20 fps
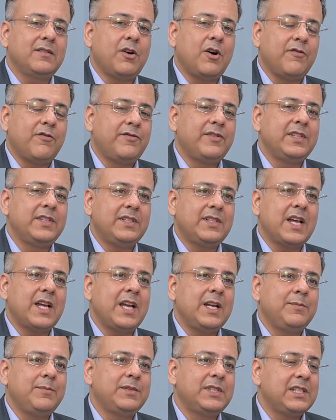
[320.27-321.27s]

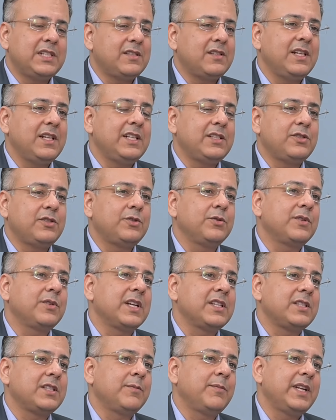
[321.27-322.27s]
oftentimes this leads to
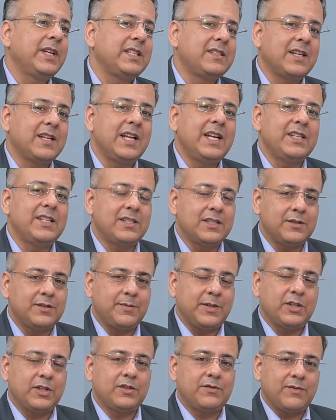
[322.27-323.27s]
customer escalations,
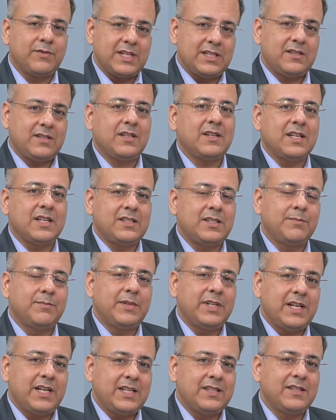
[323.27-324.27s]
because once the
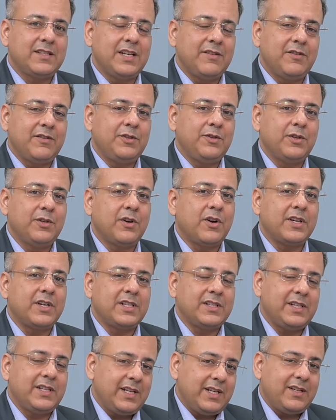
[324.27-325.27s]
customer has given you an order,
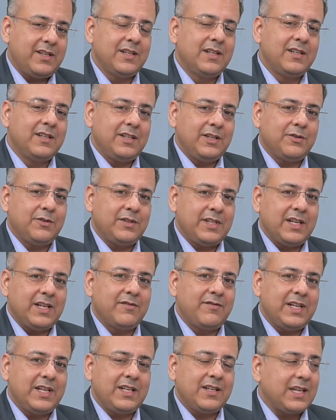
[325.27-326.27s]
they are
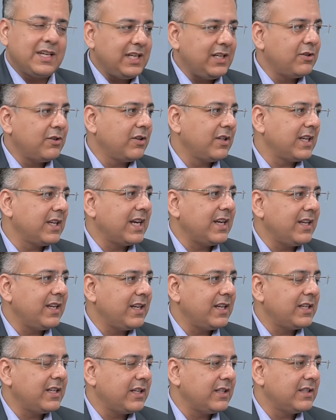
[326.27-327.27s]
very keen on getting
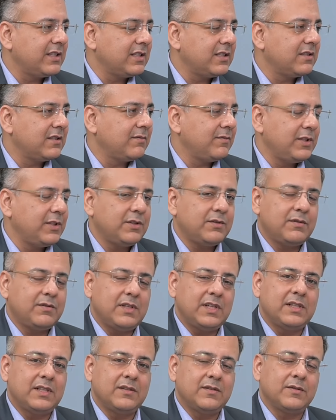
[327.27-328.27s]
it at the
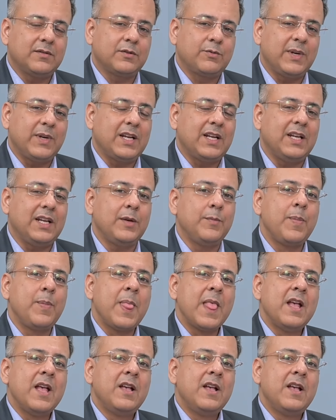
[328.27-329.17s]
quickly.